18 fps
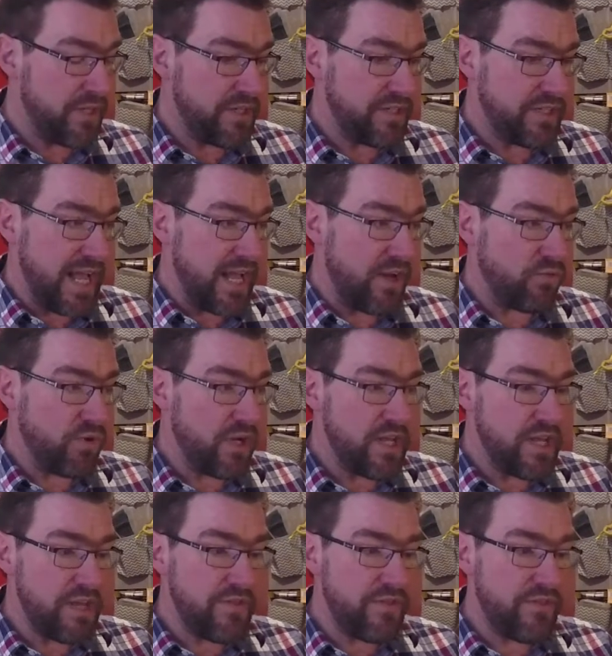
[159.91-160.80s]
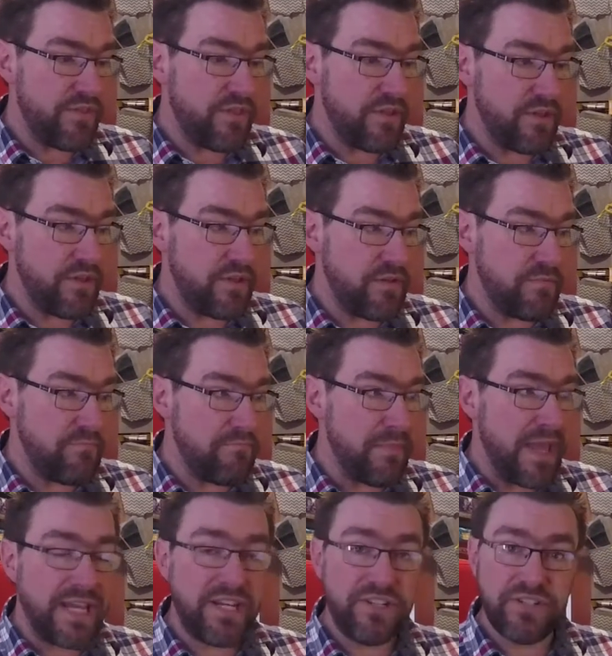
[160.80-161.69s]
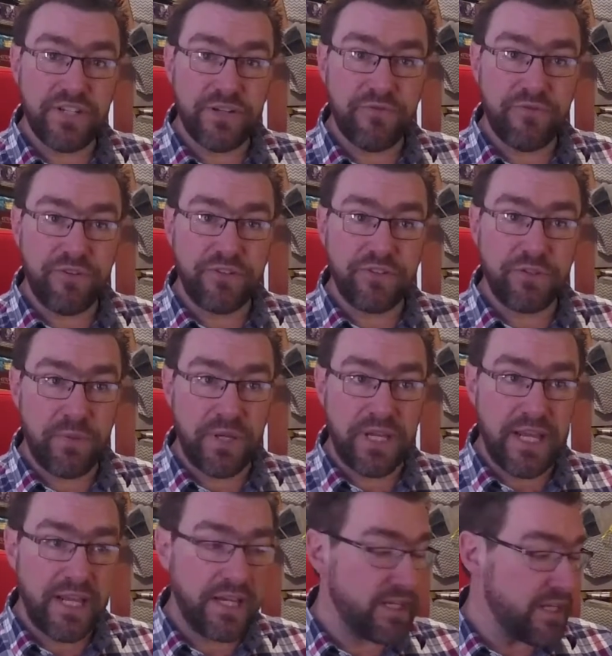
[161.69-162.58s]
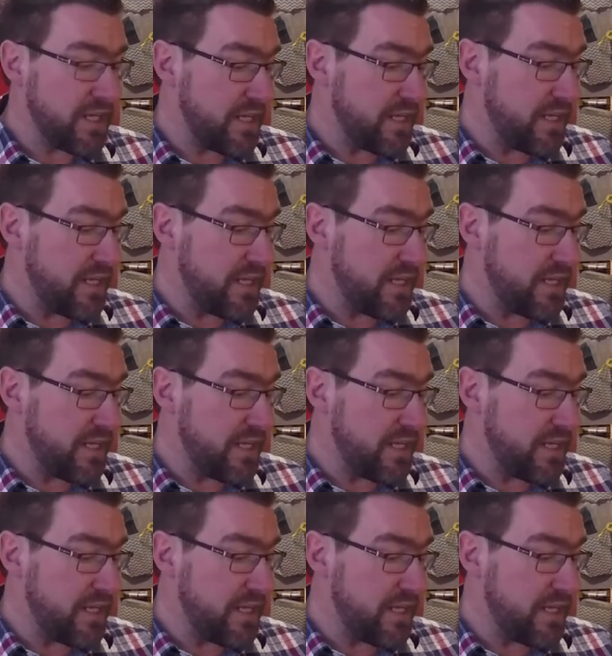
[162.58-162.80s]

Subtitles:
Now, the main difference being